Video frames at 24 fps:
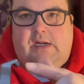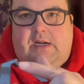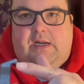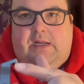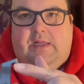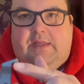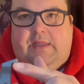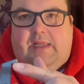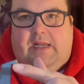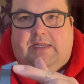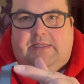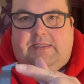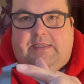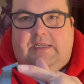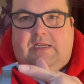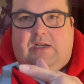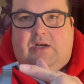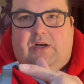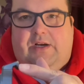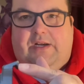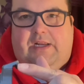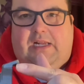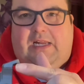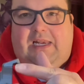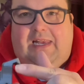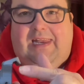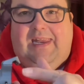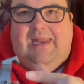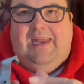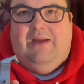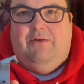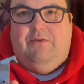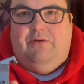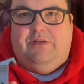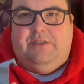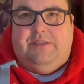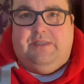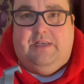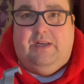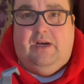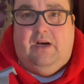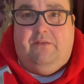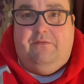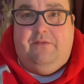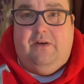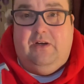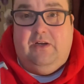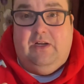that's the kind of clearance, and
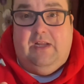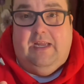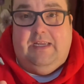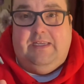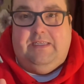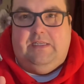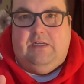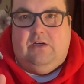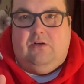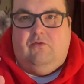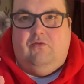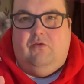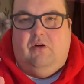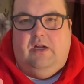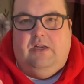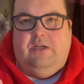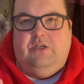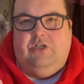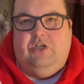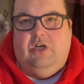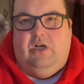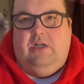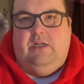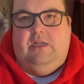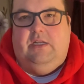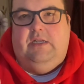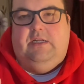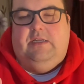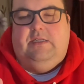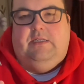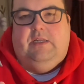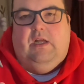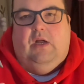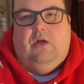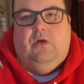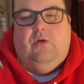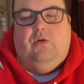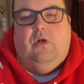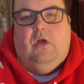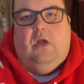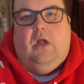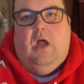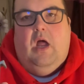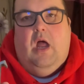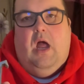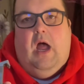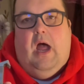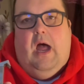our phone cases are quite chunky, so
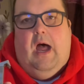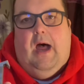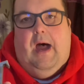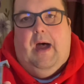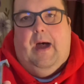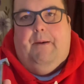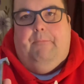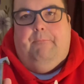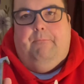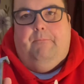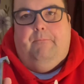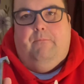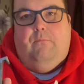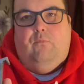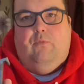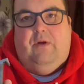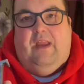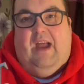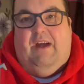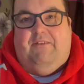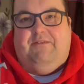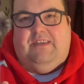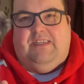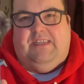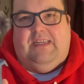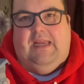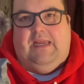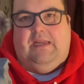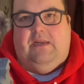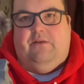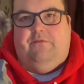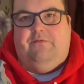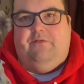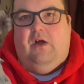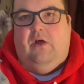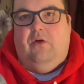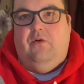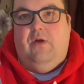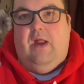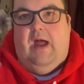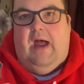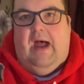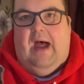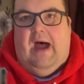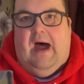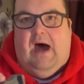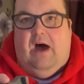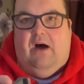we have to take the
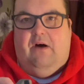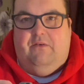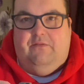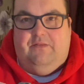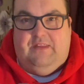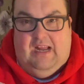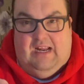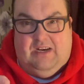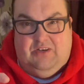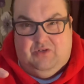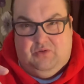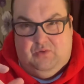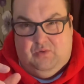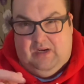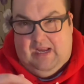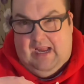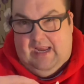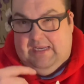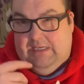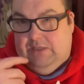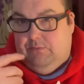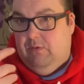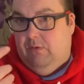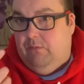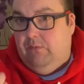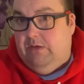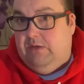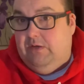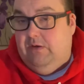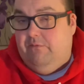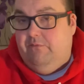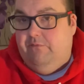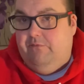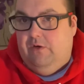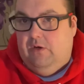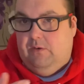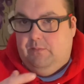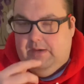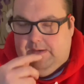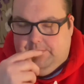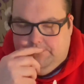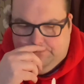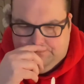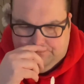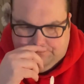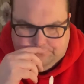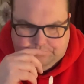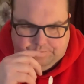phone out of the actual case when we're doing filming,
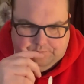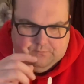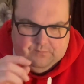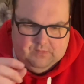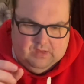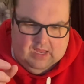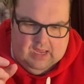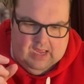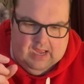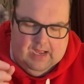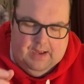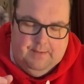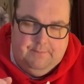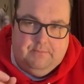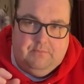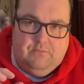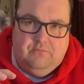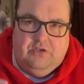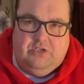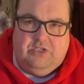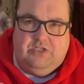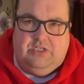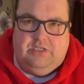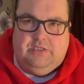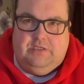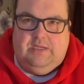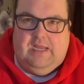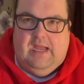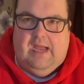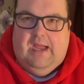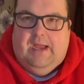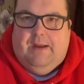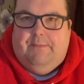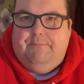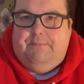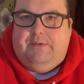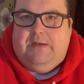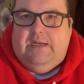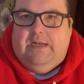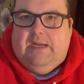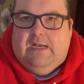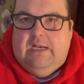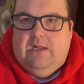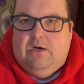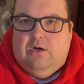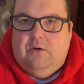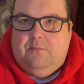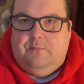which can be a
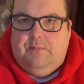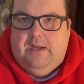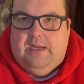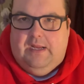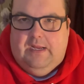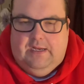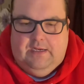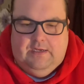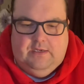little bit